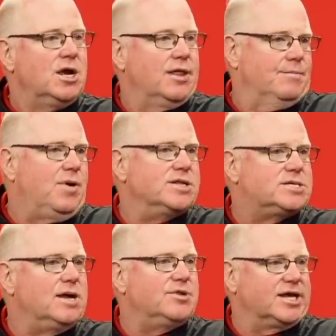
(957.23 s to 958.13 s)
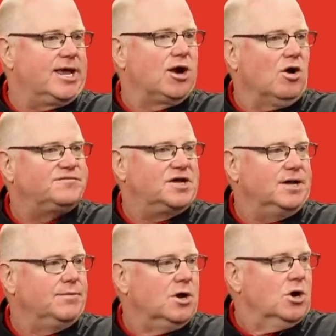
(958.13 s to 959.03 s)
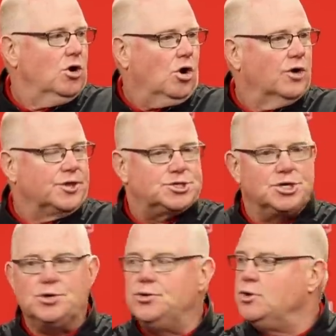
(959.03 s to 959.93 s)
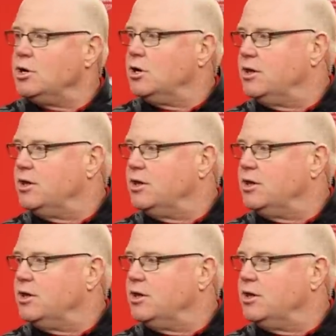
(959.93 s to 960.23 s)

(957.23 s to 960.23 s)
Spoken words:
And the punt team and the kickoff team are the two